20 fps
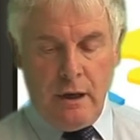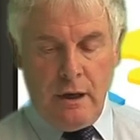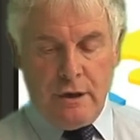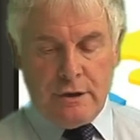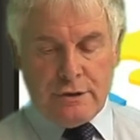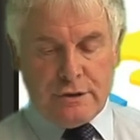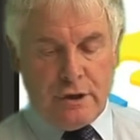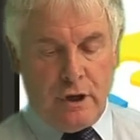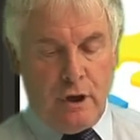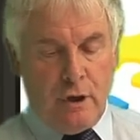
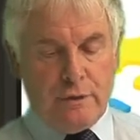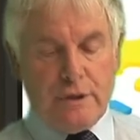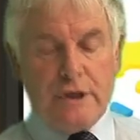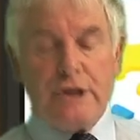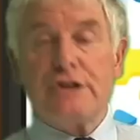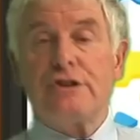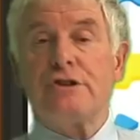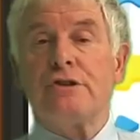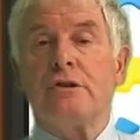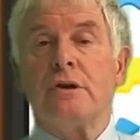So
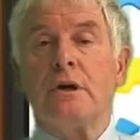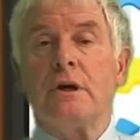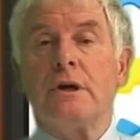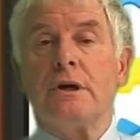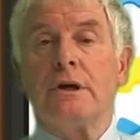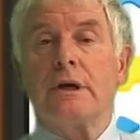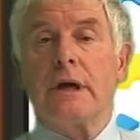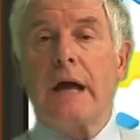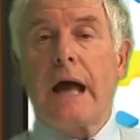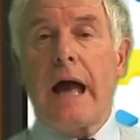this
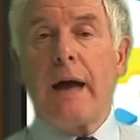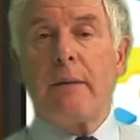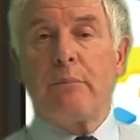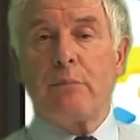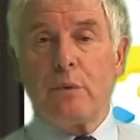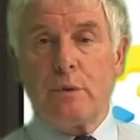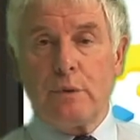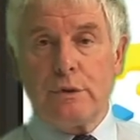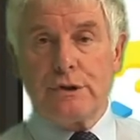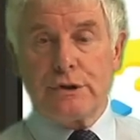
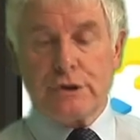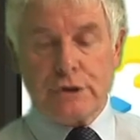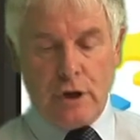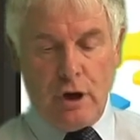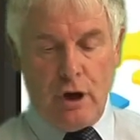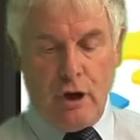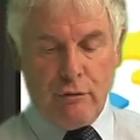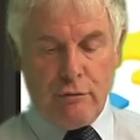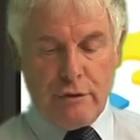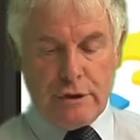gap was
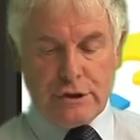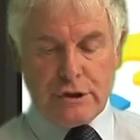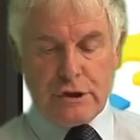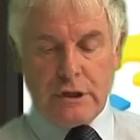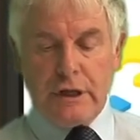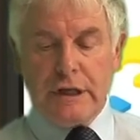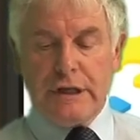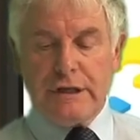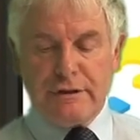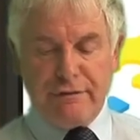
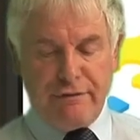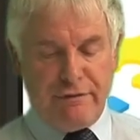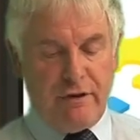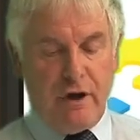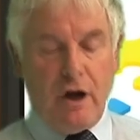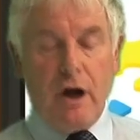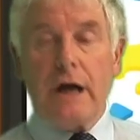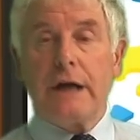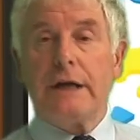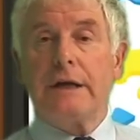originally
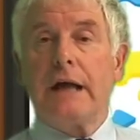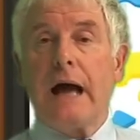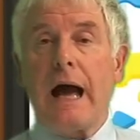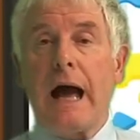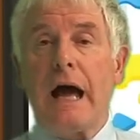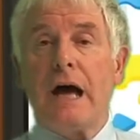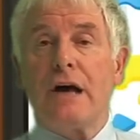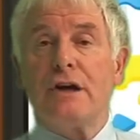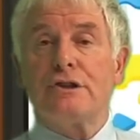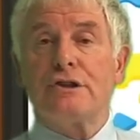defined
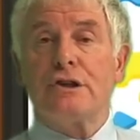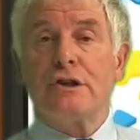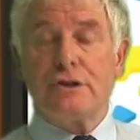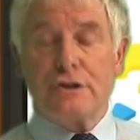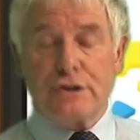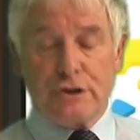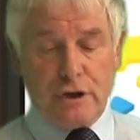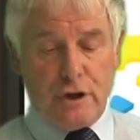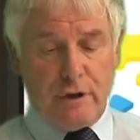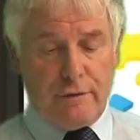as
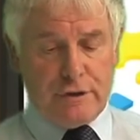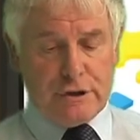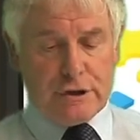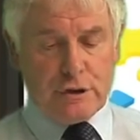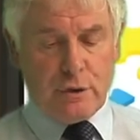service